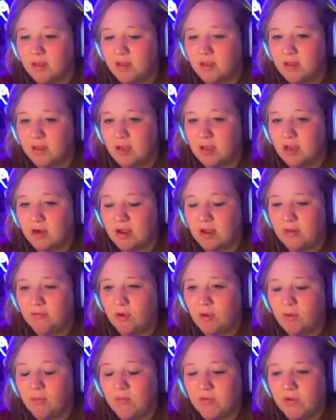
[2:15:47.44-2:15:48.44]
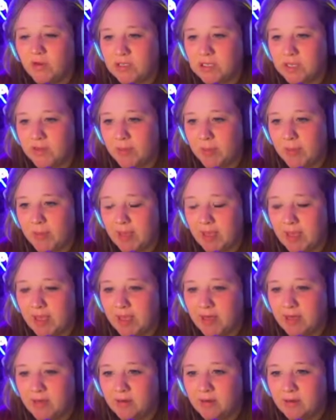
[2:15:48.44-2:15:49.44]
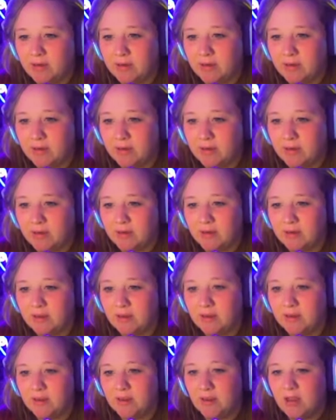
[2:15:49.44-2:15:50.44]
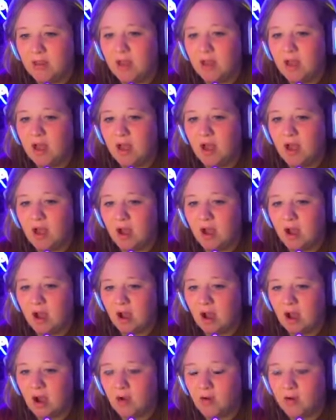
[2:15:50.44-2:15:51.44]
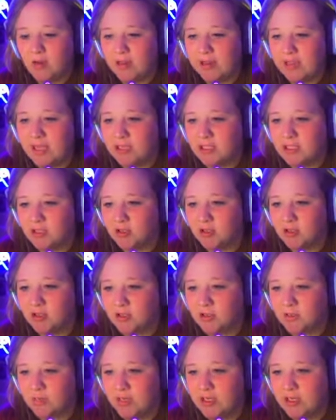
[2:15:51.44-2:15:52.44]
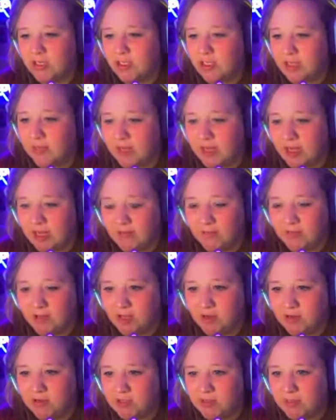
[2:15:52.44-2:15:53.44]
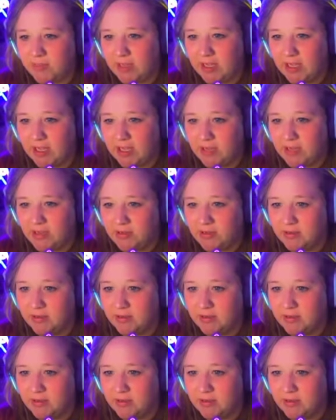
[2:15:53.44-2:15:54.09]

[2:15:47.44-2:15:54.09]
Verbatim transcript: I don't have room for a double bed. Oh, well, that just throws a wrench into my comfy cozy plan.